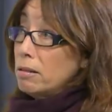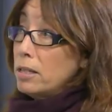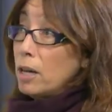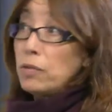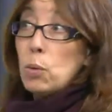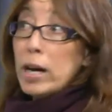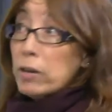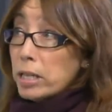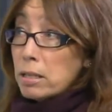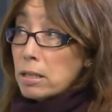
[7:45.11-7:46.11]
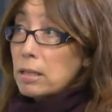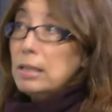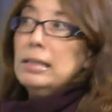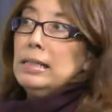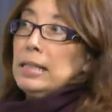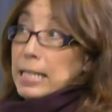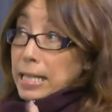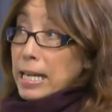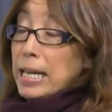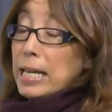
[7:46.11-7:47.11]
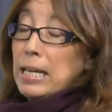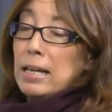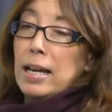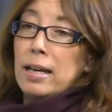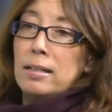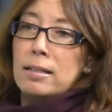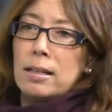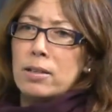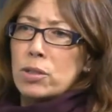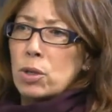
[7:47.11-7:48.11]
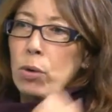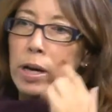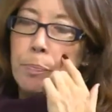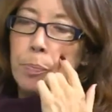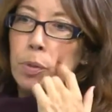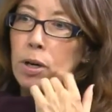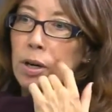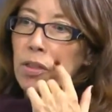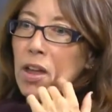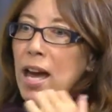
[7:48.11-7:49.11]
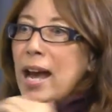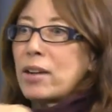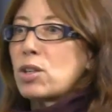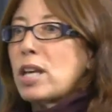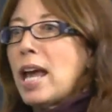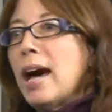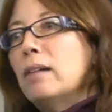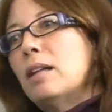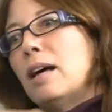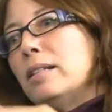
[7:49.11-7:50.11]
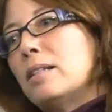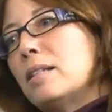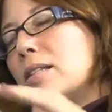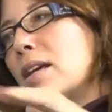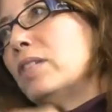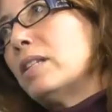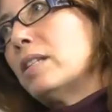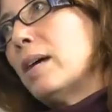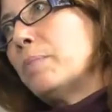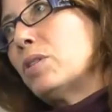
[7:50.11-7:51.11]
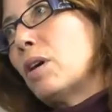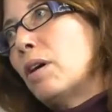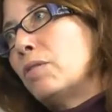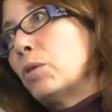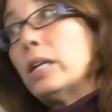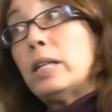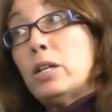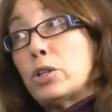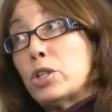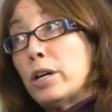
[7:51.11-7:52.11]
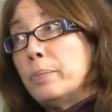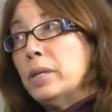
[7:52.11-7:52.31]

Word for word: Self awareness mm-hmm. is key, and uh, there's a great book that actually outlines the seven steps of great leadership